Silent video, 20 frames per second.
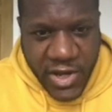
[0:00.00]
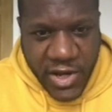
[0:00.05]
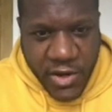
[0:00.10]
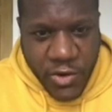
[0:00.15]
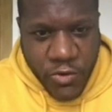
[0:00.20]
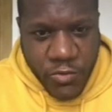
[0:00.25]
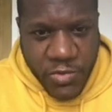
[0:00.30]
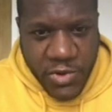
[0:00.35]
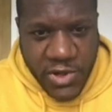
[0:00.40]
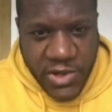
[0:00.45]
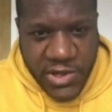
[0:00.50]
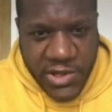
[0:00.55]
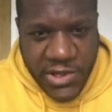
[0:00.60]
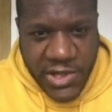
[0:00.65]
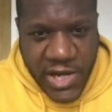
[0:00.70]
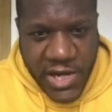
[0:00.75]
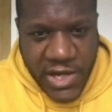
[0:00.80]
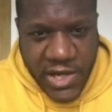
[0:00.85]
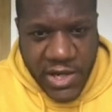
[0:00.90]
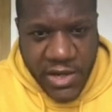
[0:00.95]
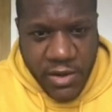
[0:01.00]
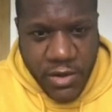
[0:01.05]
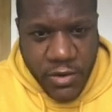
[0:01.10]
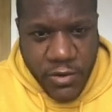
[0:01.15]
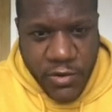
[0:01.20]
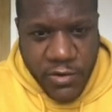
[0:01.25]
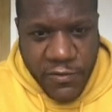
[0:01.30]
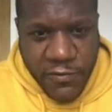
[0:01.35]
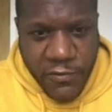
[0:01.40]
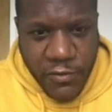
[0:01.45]
open the staking
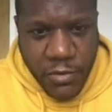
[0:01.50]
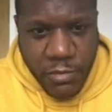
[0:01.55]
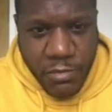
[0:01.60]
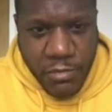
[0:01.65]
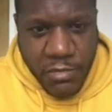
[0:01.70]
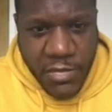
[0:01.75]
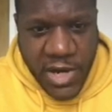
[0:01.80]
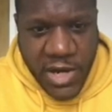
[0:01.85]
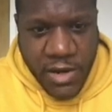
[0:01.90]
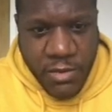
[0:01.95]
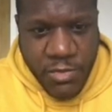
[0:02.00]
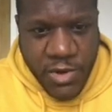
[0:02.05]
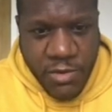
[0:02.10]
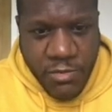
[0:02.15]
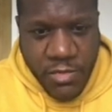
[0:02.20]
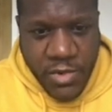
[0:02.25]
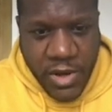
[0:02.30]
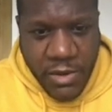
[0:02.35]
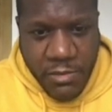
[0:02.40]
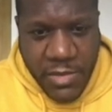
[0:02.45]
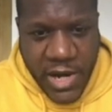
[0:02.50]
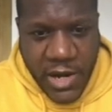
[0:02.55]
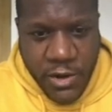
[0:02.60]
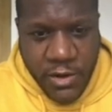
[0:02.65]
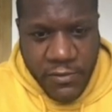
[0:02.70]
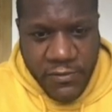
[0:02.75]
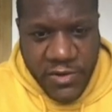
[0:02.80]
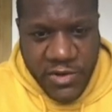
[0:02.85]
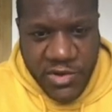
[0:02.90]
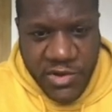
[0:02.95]
only for a minimum
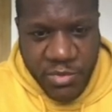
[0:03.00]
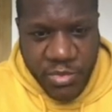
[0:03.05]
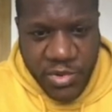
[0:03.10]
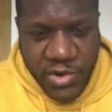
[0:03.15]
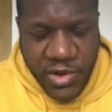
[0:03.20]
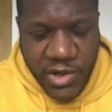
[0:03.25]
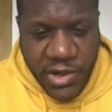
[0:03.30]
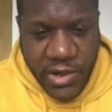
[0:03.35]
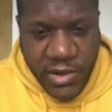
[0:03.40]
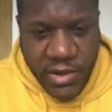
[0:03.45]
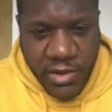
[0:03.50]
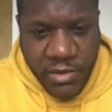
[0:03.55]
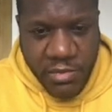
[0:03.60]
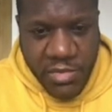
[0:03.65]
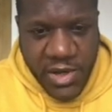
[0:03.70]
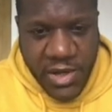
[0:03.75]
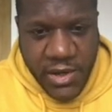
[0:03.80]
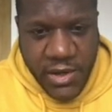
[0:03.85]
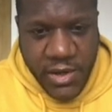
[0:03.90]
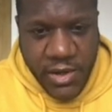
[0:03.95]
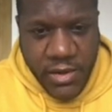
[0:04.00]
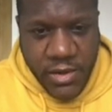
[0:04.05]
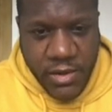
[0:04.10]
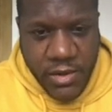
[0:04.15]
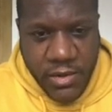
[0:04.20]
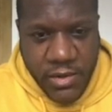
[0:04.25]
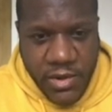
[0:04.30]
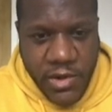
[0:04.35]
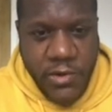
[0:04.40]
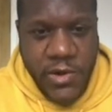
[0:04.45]
amount of the supply. A
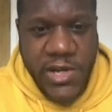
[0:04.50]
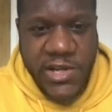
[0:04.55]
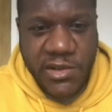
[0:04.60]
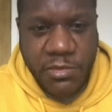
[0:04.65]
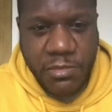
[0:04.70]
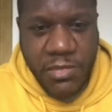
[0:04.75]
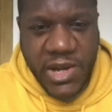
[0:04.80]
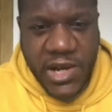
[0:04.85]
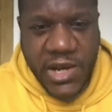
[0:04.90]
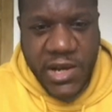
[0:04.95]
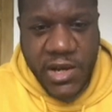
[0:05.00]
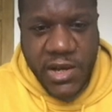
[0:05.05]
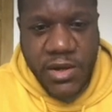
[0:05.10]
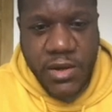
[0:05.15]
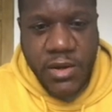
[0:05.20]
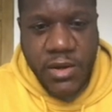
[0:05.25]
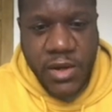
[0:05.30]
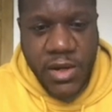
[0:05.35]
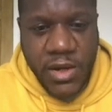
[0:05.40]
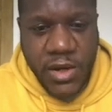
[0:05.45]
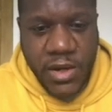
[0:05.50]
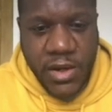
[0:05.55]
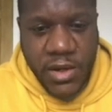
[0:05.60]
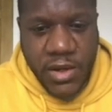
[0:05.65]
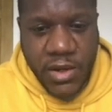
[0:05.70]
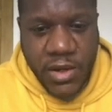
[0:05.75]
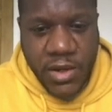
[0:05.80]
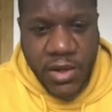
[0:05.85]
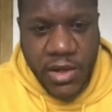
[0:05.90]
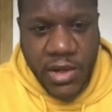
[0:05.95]
million. No, there's a million
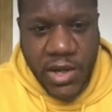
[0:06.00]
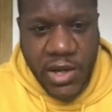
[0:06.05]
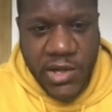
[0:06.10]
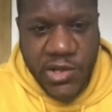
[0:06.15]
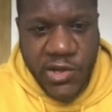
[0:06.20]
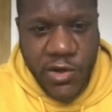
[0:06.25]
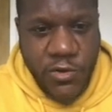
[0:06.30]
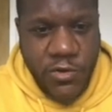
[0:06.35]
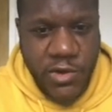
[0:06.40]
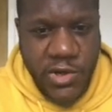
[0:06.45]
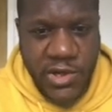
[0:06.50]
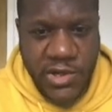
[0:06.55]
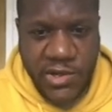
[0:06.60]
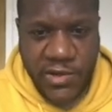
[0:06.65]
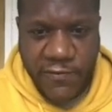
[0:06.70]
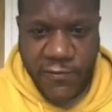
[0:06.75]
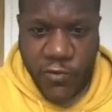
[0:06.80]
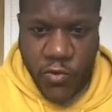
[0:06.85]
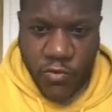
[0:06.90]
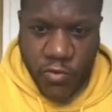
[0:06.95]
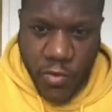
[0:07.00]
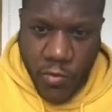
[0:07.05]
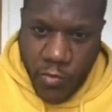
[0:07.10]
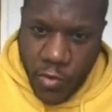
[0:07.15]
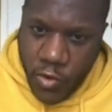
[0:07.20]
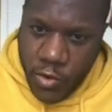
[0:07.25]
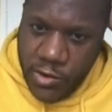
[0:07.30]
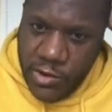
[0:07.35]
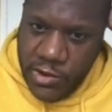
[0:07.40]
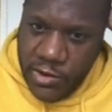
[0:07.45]
tokens for
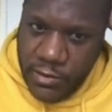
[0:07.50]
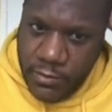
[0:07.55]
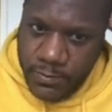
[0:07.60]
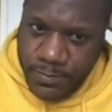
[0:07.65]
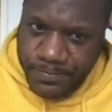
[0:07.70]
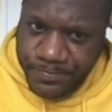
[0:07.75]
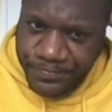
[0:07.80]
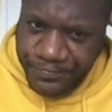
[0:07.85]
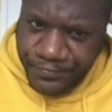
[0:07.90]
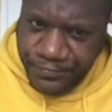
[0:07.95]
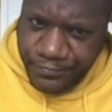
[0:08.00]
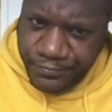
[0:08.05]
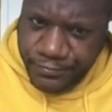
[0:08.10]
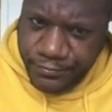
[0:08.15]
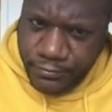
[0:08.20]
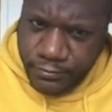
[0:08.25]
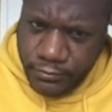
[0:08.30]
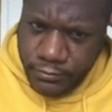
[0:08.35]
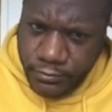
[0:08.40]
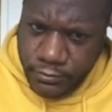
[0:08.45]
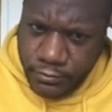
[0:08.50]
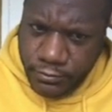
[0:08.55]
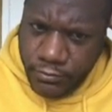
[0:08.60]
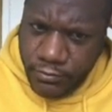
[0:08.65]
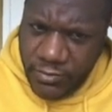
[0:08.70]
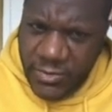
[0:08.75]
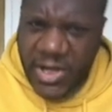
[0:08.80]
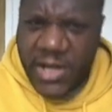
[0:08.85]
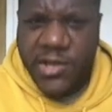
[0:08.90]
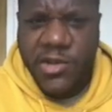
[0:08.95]
rewards.
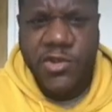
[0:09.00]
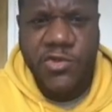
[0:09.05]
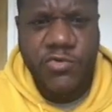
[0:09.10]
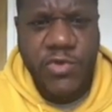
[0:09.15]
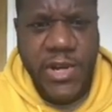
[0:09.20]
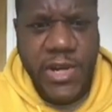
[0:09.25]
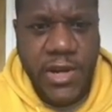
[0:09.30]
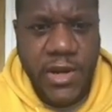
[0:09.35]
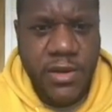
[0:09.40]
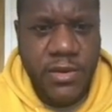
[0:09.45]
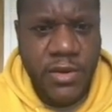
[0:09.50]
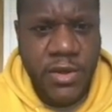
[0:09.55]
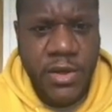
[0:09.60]
Let's just read it.